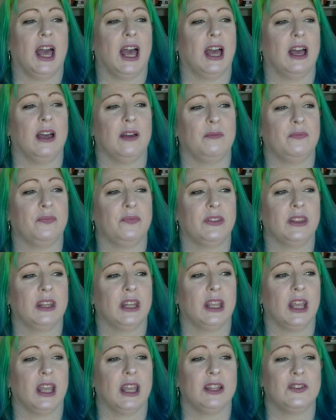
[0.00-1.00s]
Um,
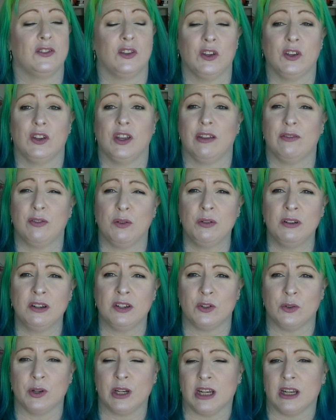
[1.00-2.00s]
so if you
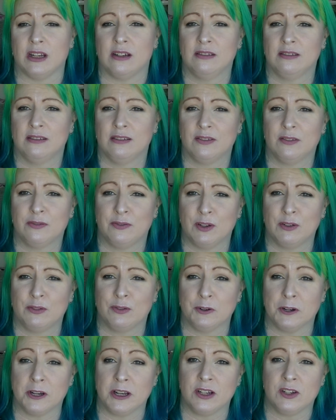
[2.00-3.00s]
want to join in, feel
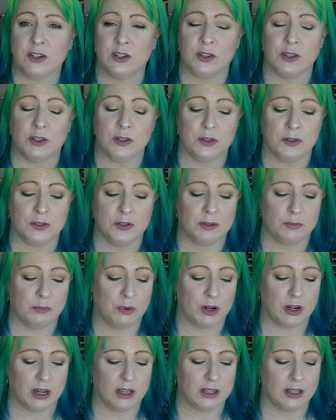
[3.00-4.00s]
free to use
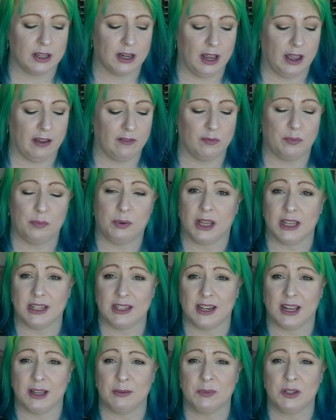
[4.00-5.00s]
products that have
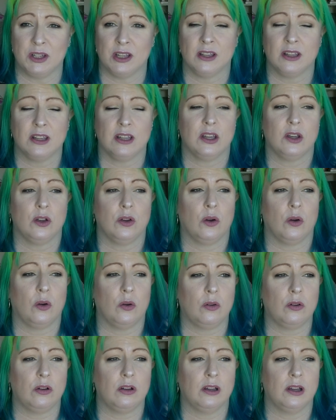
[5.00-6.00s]
place names.
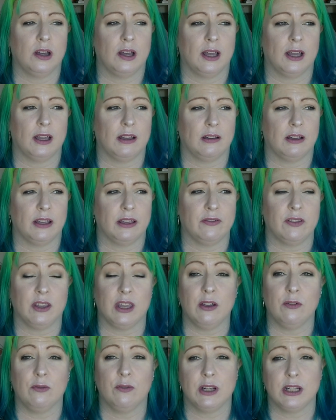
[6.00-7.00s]
Or uh, if you
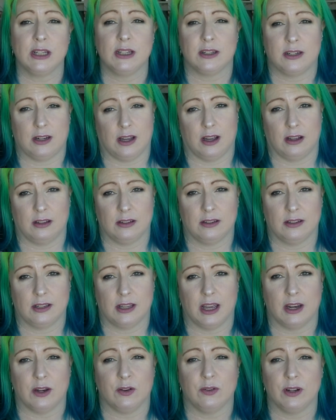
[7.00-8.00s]
get really stuck
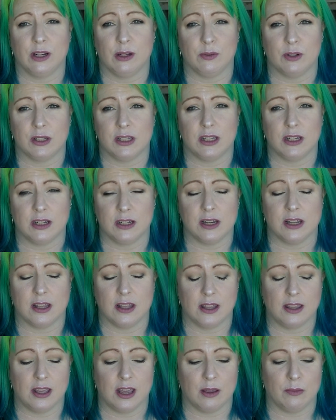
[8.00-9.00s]
and you really want to stick to
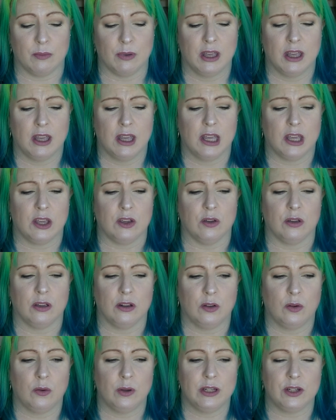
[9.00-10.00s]
the theme, you
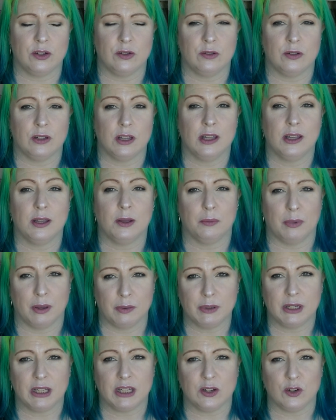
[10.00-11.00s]
can always use
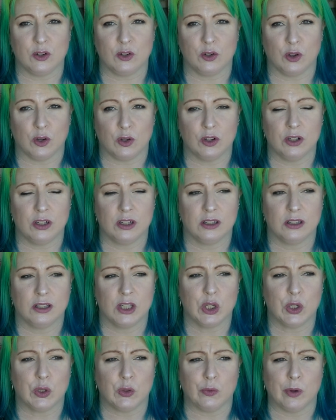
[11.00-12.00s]
Maybelline New York,
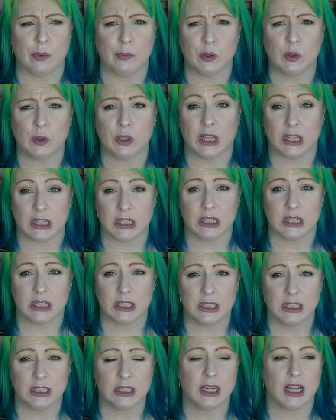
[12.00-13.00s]
Rimmel
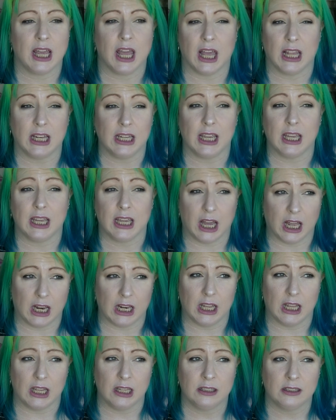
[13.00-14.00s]
London, L A
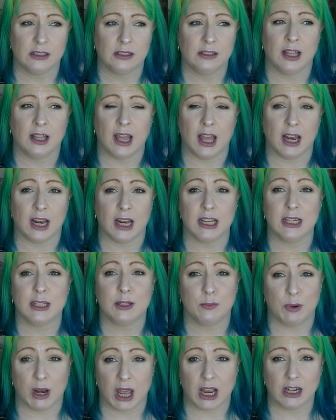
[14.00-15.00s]
Colour, L A
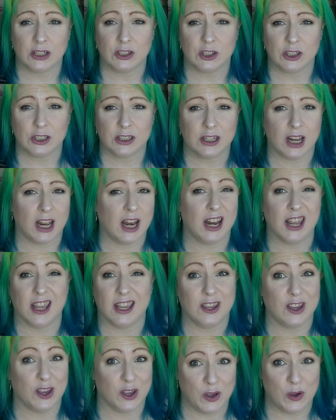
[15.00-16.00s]
Splash, L
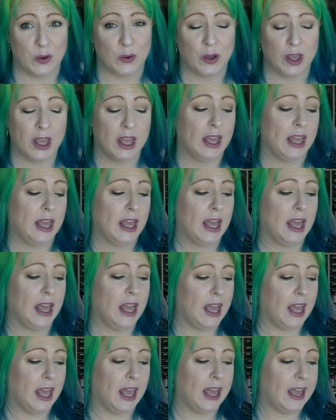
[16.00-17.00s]
A Girl.
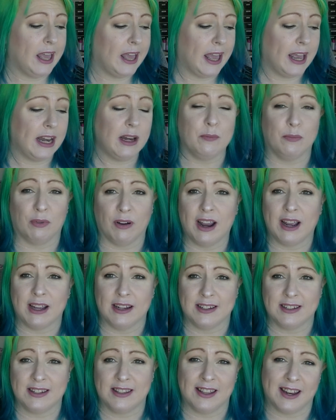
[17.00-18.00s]
Any
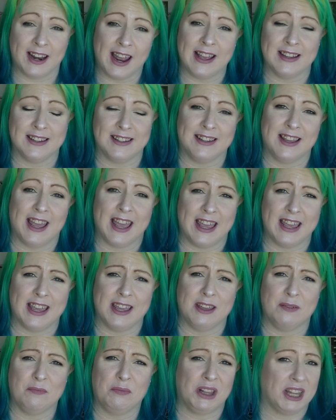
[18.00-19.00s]
brand that has
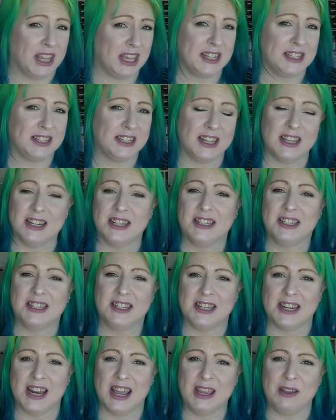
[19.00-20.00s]
a place in
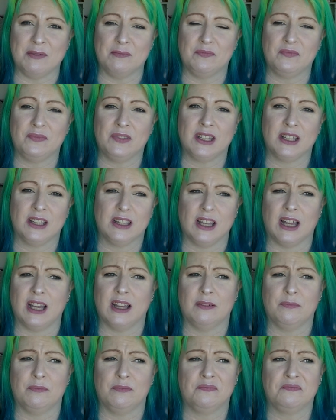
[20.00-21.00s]
its name,
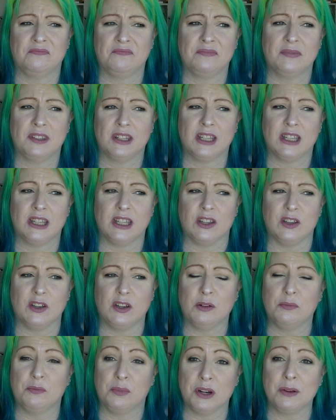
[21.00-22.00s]
um,
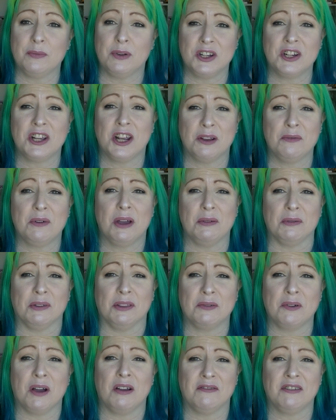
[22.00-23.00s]
you could pretty much get away
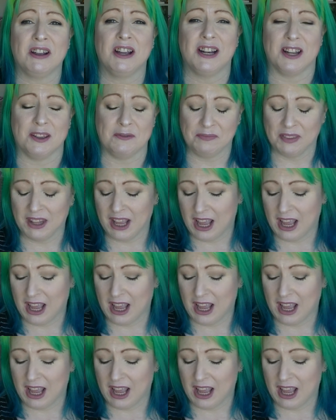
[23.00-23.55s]
with, quite frankly,